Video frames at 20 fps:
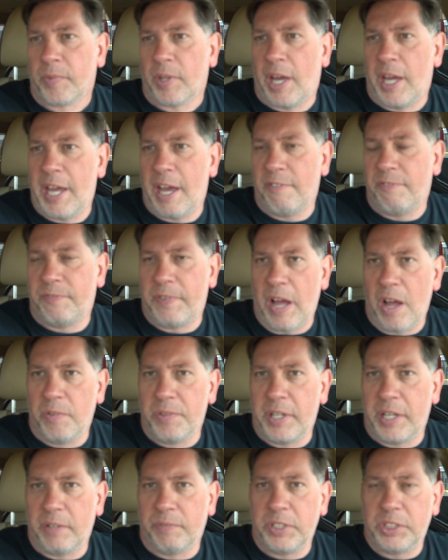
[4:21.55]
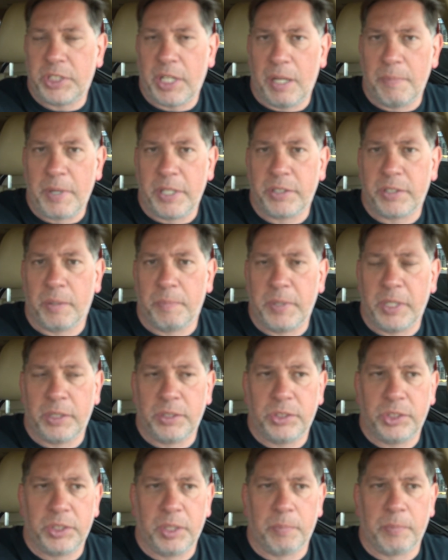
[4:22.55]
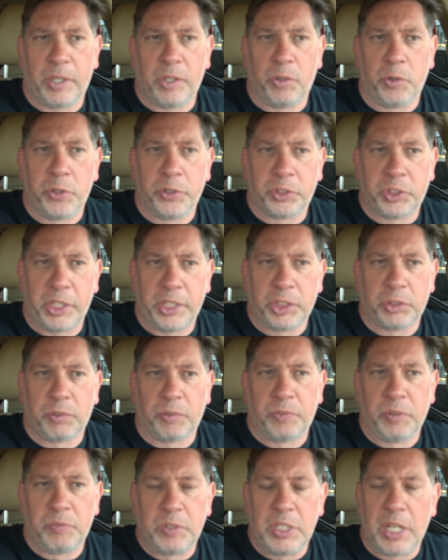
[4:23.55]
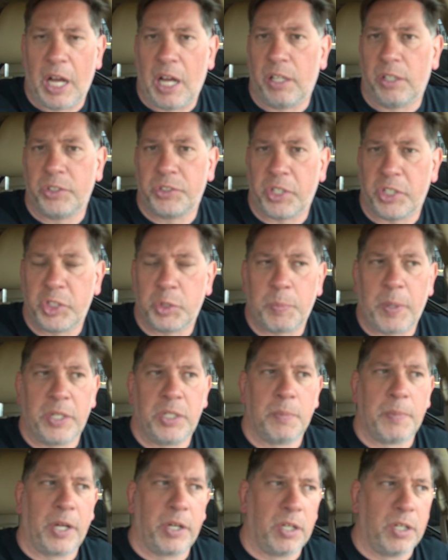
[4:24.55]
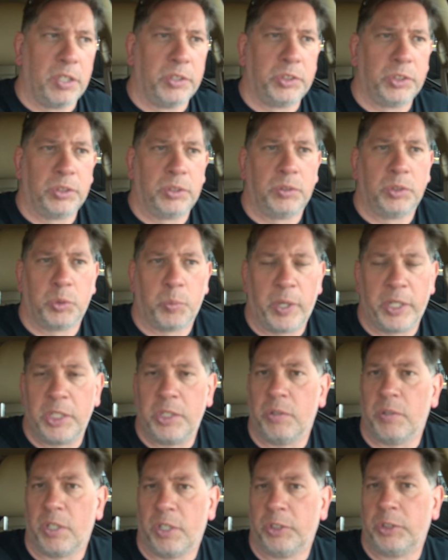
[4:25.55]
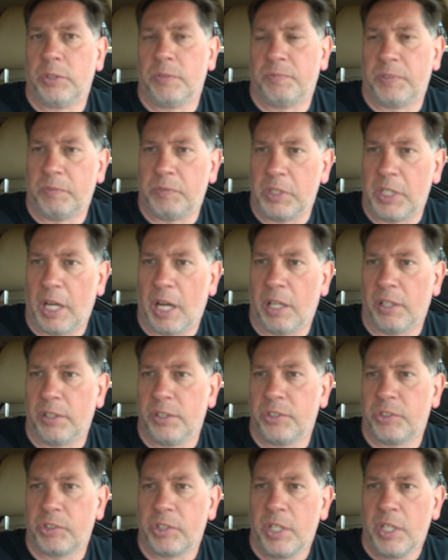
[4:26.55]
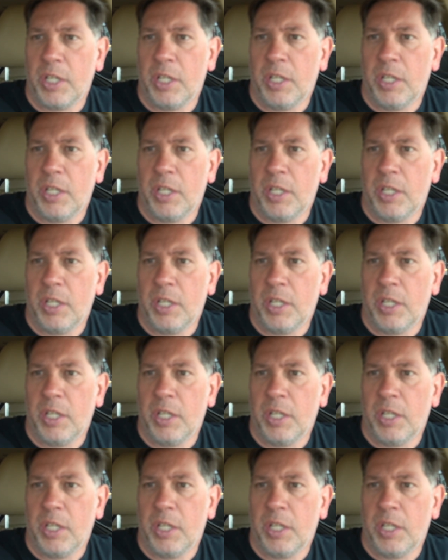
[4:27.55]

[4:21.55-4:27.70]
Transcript: I have found that every time I come in to get my oil changed for $50, I spend about $120 to $150.